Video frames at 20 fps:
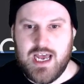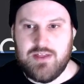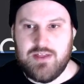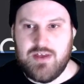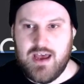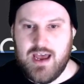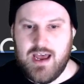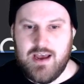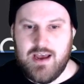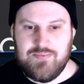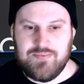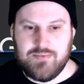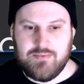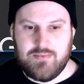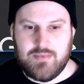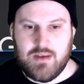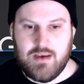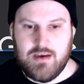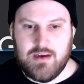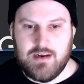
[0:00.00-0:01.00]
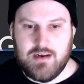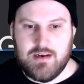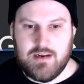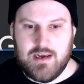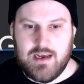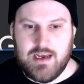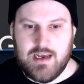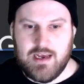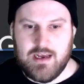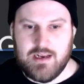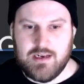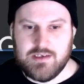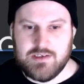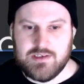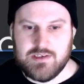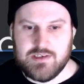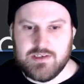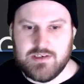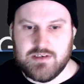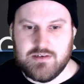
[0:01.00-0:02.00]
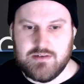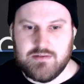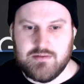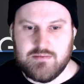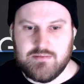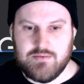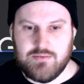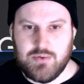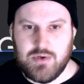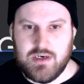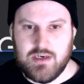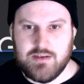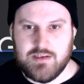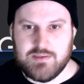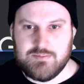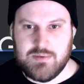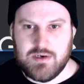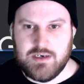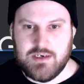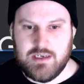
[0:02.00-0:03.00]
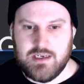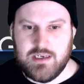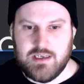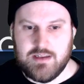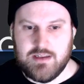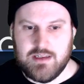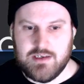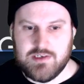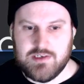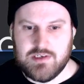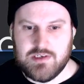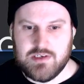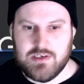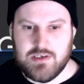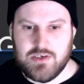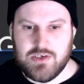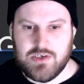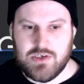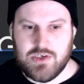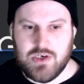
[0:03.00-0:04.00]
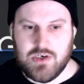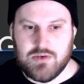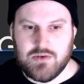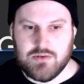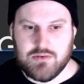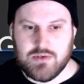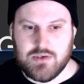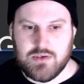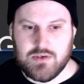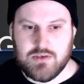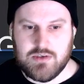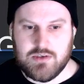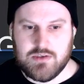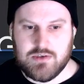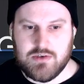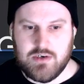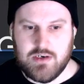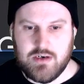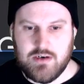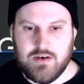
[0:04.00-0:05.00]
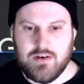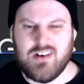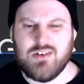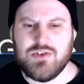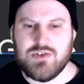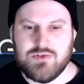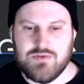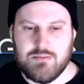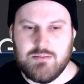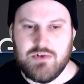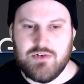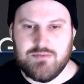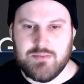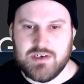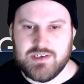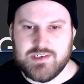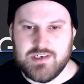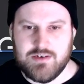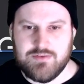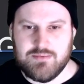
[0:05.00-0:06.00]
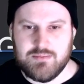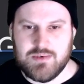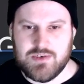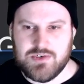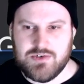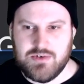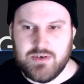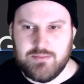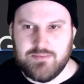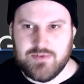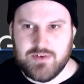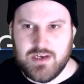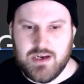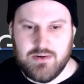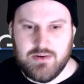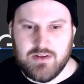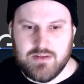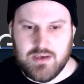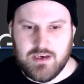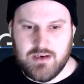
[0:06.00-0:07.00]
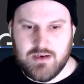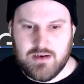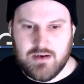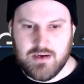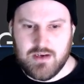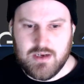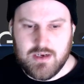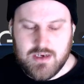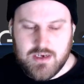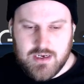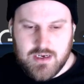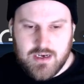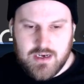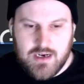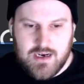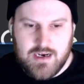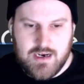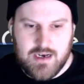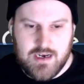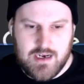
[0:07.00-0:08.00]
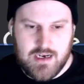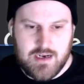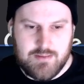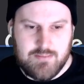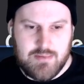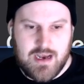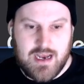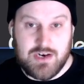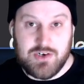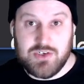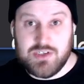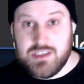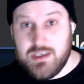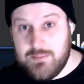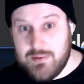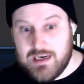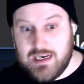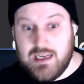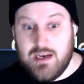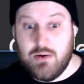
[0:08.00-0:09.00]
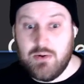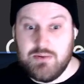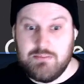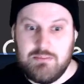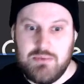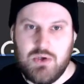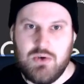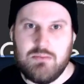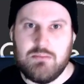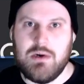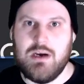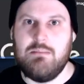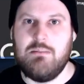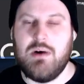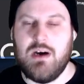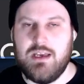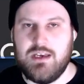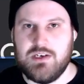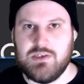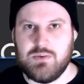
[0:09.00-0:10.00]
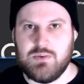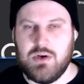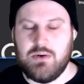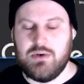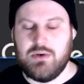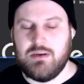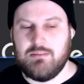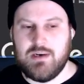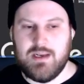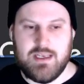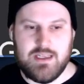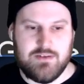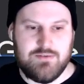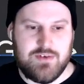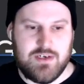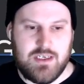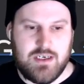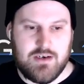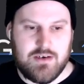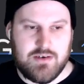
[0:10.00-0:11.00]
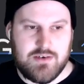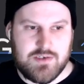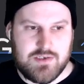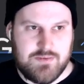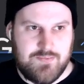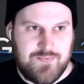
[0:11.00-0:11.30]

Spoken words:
there and click this button here, I'll just remove myself from the stream for now, I think. And typically I would mute my mic as well when I'm playing the videos.